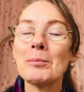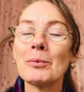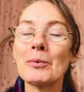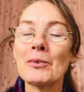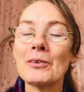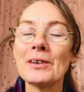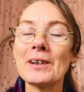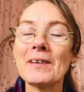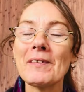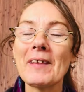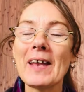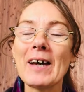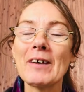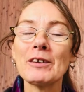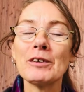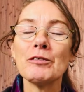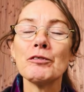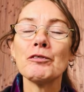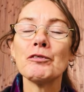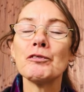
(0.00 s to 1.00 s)
Breathe out
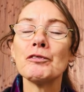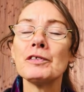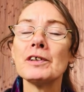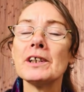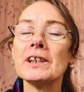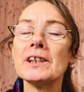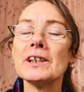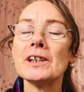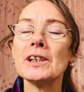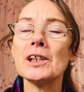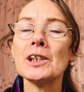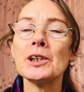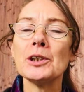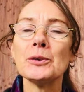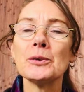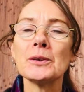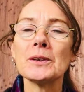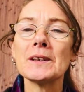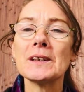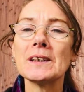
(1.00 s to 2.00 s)
and feel
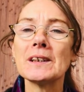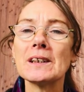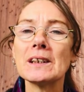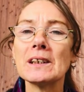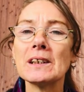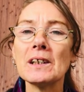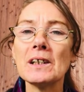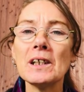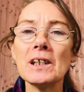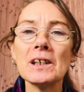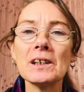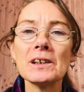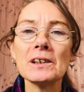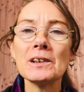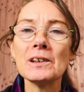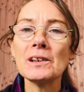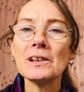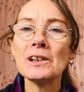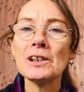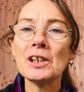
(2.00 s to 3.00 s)
your
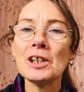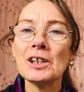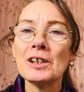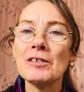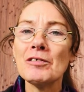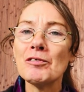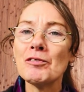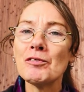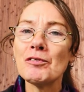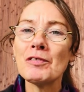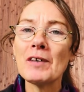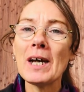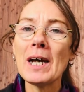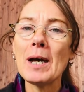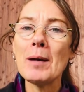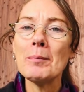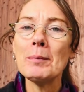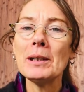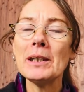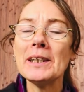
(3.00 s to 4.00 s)
circle
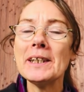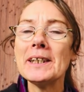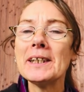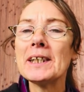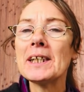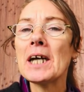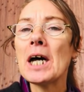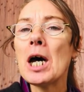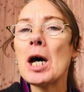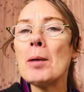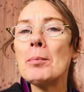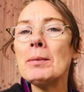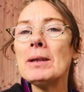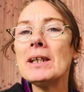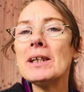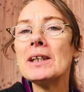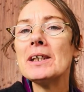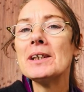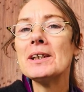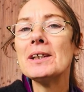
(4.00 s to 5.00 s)
family
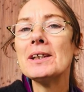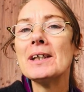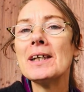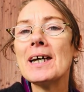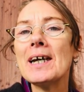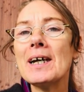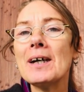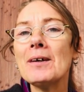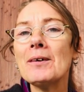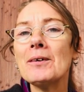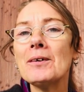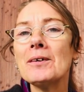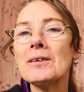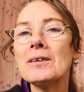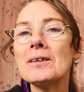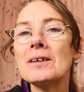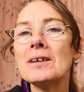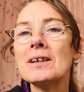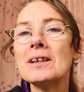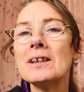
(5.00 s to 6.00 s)
coming in now,
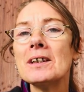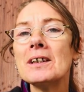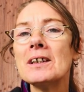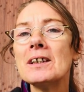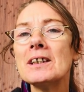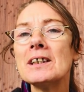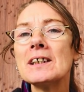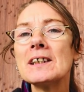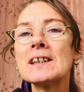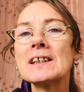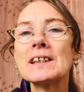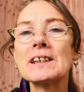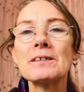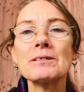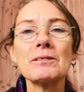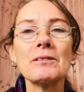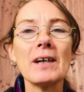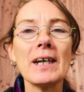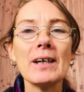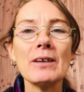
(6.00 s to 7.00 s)

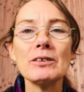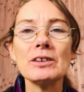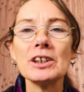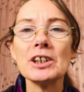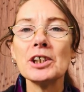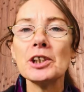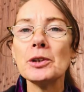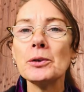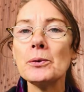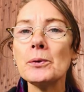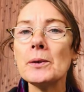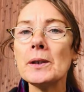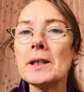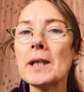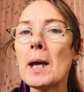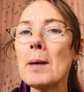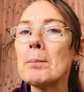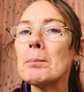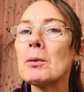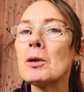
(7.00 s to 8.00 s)
surrounding you in
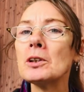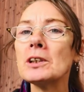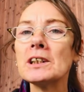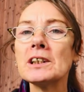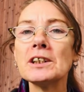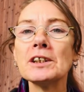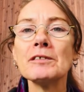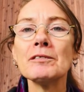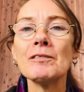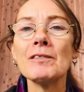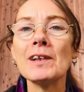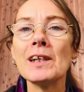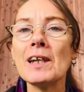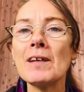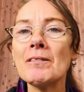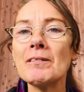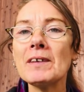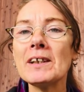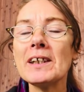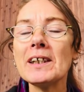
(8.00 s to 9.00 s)
that positive,
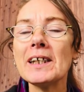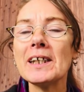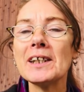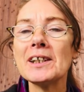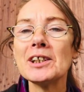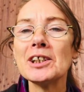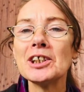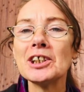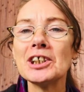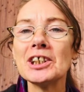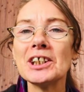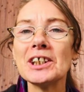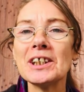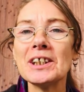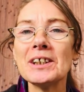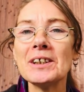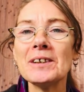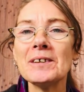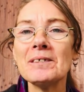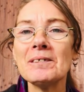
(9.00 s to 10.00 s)
loving
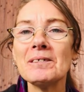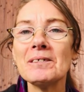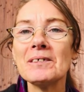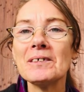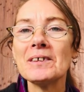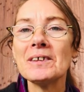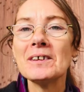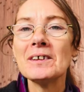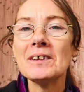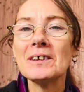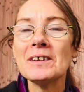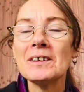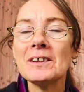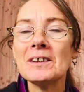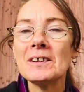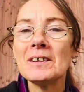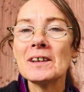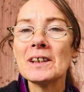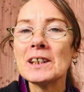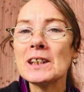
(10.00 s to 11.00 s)
energy.
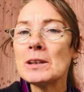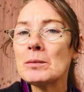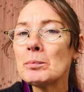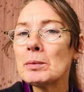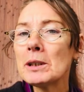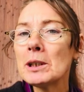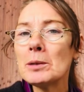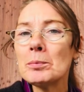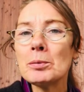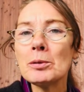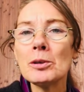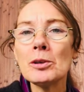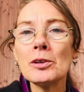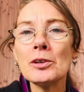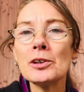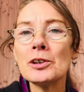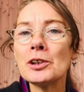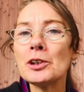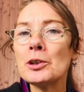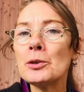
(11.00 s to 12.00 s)
These people
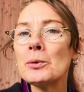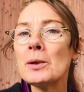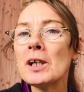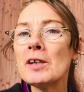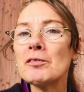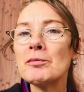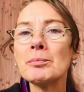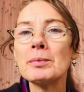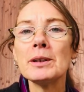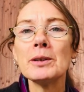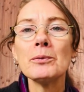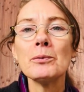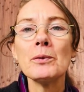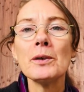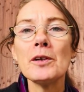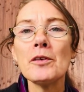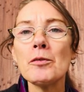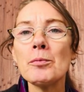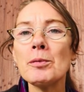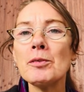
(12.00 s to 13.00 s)
that you have been
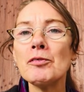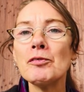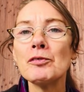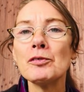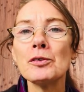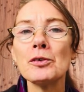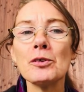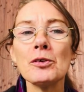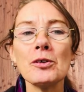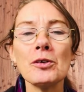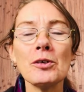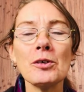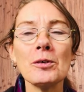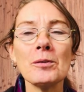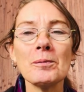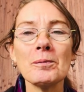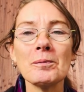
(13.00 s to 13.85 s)
with before